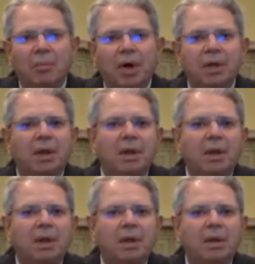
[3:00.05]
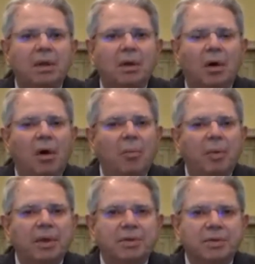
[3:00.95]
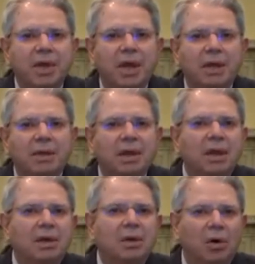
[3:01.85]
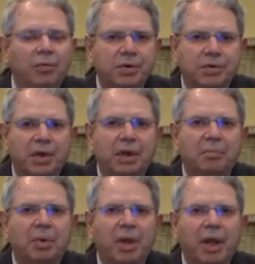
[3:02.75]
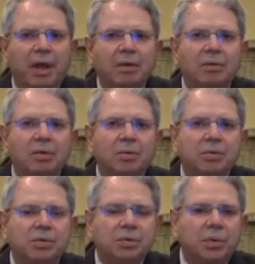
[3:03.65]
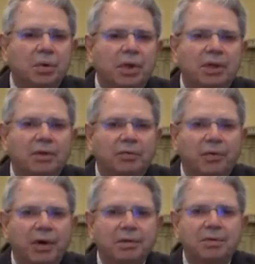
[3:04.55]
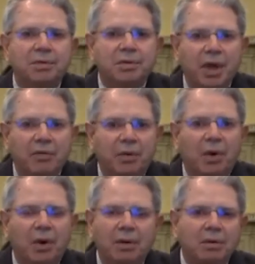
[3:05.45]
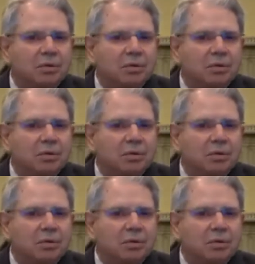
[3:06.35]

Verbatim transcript: But you know, being said, they need an oversight plan to ensure that the funds are safeguarded.